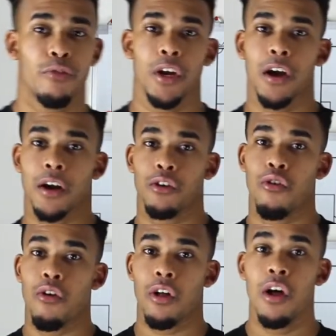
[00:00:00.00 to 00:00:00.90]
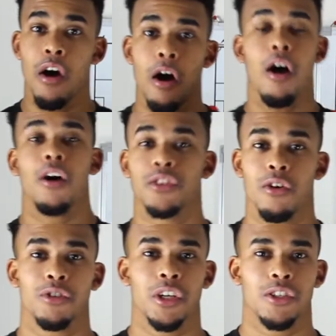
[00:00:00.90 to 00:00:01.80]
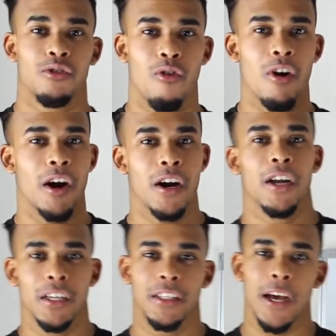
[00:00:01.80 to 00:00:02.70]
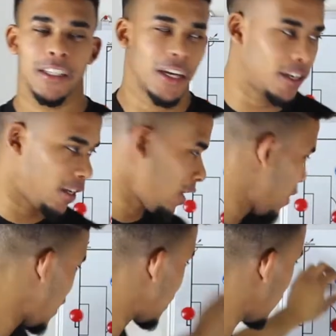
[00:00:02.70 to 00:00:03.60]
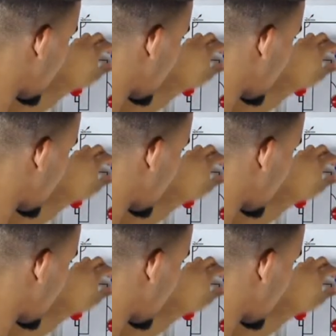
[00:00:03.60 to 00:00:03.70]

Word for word: free on goal. Also should score. Doesn't. He had